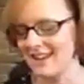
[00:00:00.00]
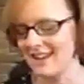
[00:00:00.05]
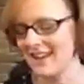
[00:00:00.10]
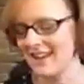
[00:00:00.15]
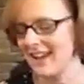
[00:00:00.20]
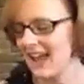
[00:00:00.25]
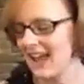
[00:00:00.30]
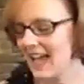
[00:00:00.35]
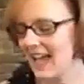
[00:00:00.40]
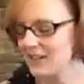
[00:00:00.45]

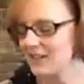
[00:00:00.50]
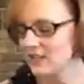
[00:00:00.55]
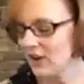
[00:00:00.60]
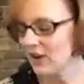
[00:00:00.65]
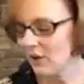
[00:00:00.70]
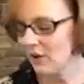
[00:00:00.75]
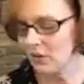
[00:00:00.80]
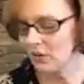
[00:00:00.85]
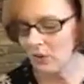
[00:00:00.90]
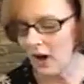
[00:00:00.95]

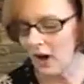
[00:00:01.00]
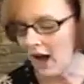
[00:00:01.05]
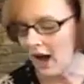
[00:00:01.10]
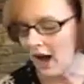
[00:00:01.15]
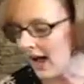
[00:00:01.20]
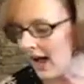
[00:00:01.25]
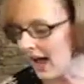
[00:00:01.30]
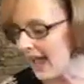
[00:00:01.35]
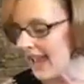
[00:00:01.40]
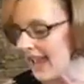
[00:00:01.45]
So
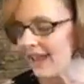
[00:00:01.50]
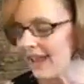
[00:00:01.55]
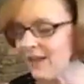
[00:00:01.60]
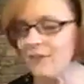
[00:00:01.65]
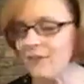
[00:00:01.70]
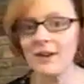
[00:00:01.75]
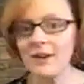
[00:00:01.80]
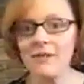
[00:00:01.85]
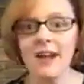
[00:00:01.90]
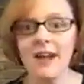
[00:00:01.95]
I went
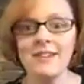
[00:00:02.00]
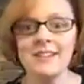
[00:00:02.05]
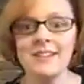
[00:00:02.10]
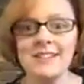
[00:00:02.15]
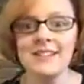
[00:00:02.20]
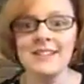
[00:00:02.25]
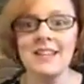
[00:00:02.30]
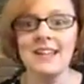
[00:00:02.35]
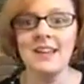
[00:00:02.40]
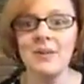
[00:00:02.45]
around to
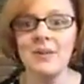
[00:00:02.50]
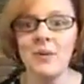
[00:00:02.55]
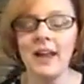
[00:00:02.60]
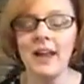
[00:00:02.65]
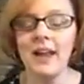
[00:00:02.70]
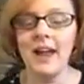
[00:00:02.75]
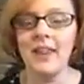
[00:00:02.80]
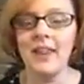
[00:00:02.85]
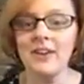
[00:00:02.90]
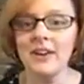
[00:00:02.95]
see what other
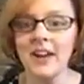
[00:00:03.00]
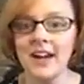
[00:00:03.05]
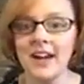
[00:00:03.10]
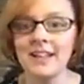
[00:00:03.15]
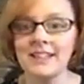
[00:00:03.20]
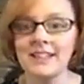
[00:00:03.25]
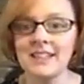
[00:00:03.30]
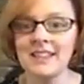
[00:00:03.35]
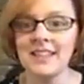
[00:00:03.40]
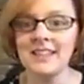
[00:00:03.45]
kinds of
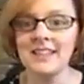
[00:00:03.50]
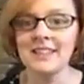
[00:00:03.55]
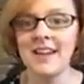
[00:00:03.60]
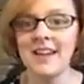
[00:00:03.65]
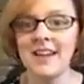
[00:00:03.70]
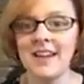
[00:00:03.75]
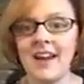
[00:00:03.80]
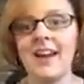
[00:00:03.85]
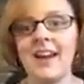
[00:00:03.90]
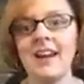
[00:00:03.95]
things I
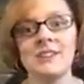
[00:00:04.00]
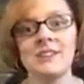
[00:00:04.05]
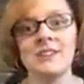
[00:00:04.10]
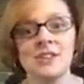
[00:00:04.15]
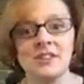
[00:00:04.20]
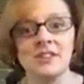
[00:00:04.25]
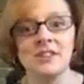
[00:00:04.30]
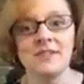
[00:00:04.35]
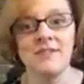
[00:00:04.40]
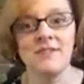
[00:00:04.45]
could
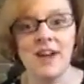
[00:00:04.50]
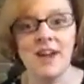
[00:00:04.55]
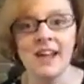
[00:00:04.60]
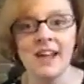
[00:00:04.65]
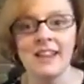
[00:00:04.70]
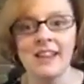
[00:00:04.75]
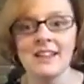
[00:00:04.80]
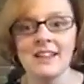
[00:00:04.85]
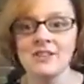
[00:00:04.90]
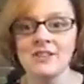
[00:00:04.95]
find that
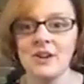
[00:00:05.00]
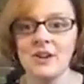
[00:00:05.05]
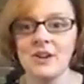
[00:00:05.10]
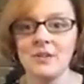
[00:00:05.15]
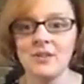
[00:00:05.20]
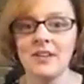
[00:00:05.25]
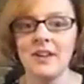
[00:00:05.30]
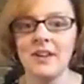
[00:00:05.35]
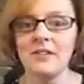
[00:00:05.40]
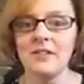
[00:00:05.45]
start with the
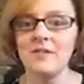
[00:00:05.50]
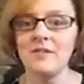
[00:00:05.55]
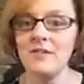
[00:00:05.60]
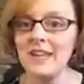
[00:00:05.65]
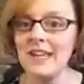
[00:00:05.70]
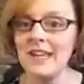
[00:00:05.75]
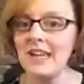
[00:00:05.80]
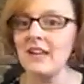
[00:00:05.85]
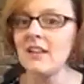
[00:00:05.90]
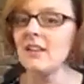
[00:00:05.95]
letter V.
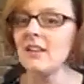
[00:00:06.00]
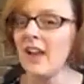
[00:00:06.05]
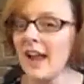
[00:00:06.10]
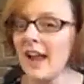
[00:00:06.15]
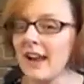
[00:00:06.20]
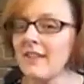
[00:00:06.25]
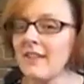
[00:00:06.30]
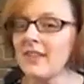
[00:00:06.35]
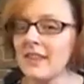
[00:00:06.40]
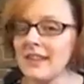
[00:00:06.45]
A lot of the
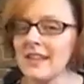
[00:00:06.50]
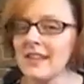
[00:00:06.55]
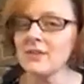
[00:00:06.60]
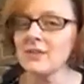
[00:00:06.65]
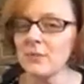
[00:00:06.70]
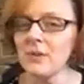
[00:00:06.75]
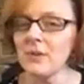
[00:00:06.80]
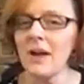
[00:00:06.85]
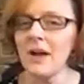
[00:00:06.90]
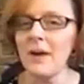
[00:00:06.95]
things that
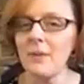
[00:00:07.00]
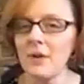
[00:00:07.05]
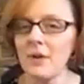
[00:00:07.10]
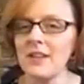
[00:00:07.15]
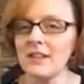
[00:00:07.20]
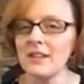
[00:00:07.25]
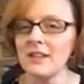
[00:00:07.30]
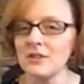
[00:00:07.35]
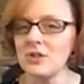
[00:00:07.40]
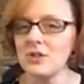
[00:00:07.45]
were in the
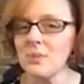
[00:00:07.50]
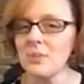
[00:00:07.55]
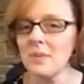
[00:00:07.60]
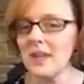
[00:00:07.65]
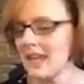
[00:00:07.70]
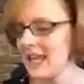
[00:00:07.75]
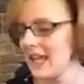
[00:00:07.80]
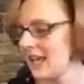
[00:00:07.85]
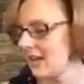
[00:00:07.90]
soup can.